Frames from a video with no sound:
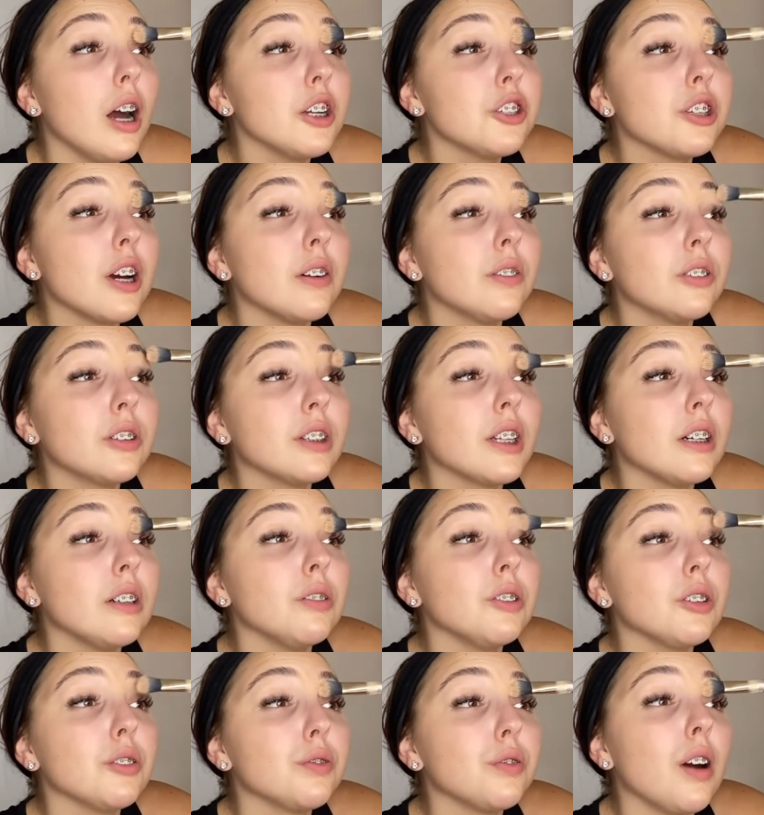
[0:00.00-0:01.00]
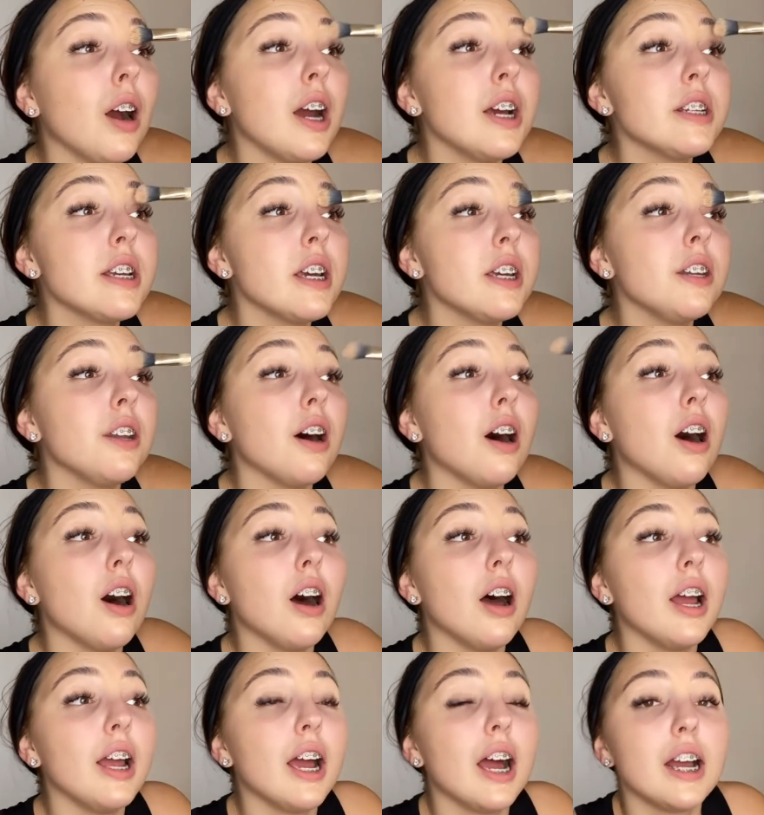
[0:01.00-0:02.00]
travelled down the Friday
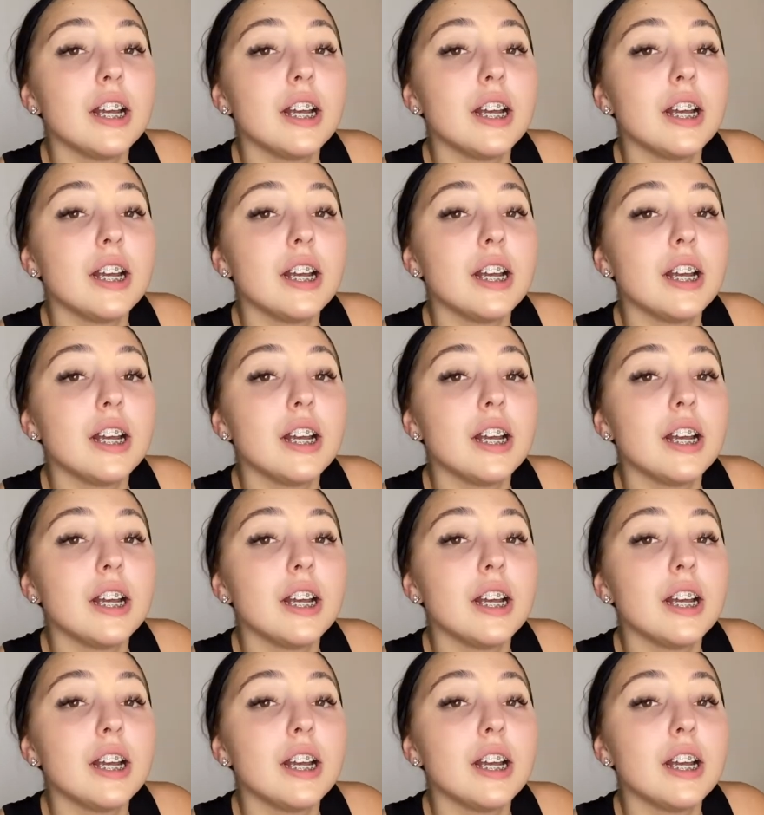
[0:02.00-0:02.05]
night.